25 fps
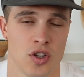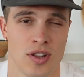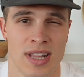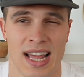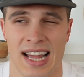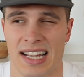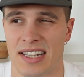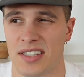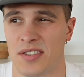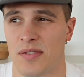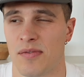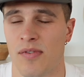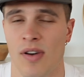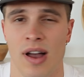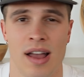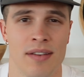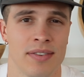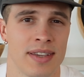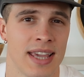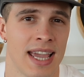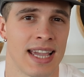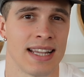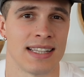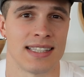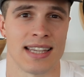that's
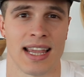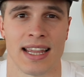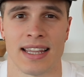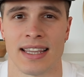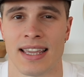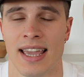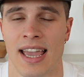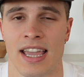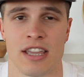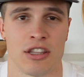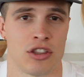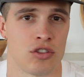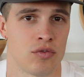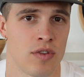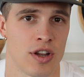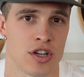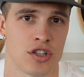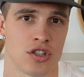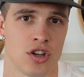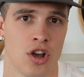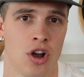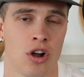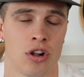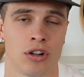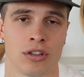5K, 10K,
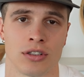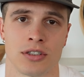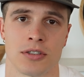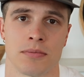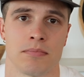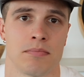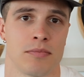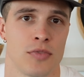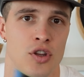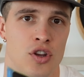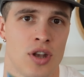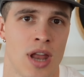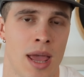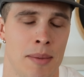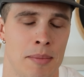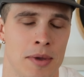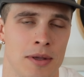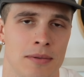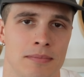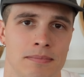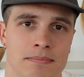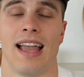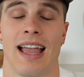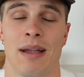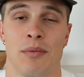thresholds, you name
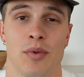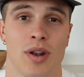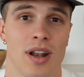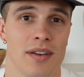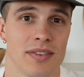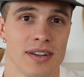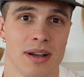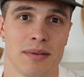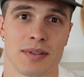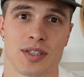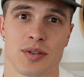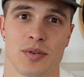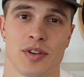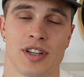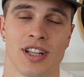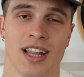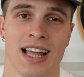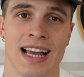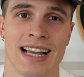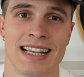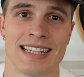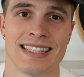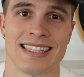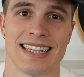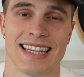it. And what I've come to
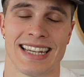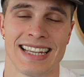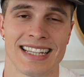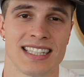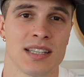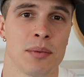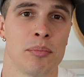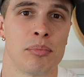realize, it's a